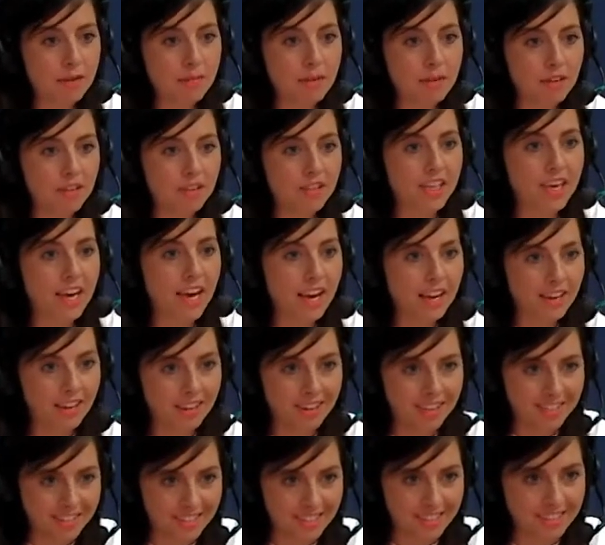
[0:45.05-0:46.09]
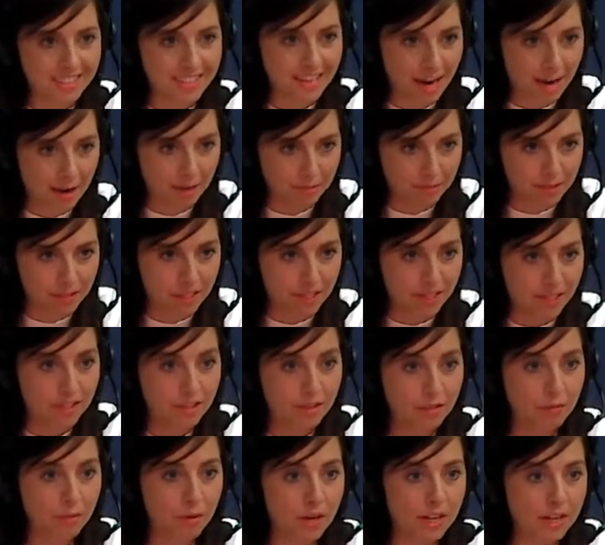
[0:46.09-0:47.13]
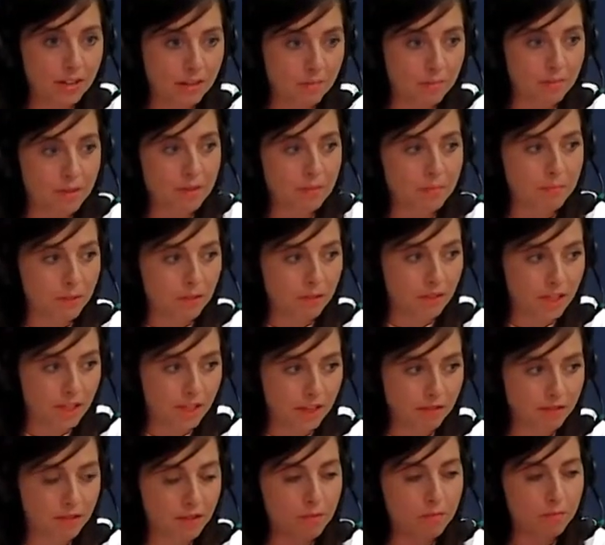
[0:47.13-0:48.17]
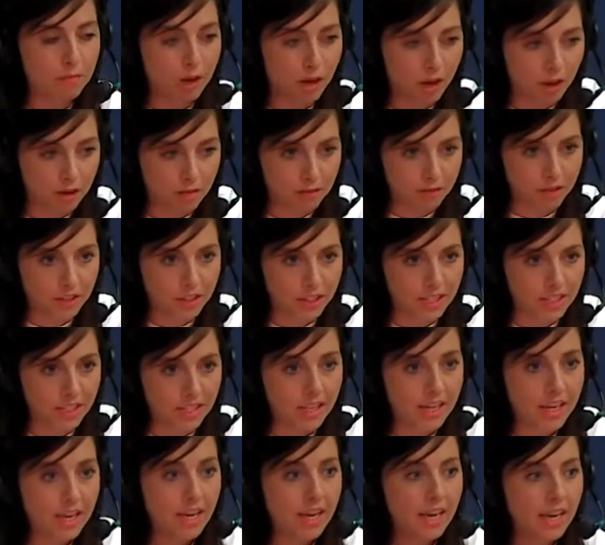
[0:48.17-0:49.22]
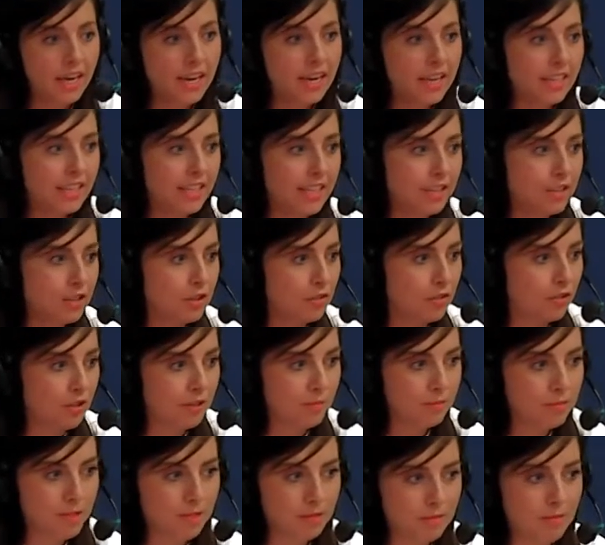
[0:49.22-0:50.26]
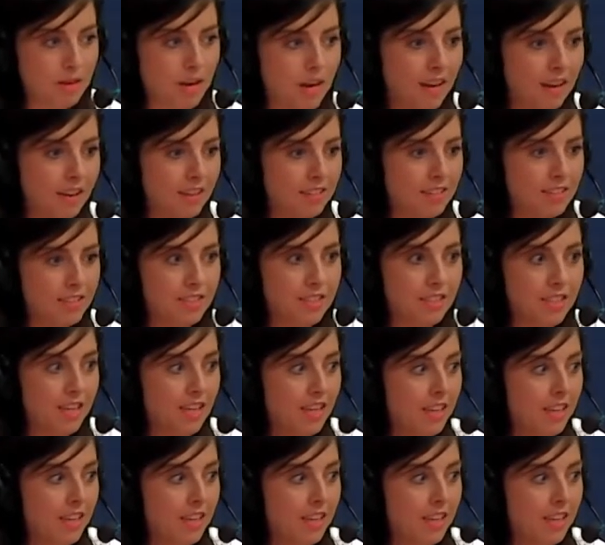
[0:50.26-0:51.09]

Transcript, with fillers: the amount of chaos that's happening and the way that people live, the poverty, the extreme smells,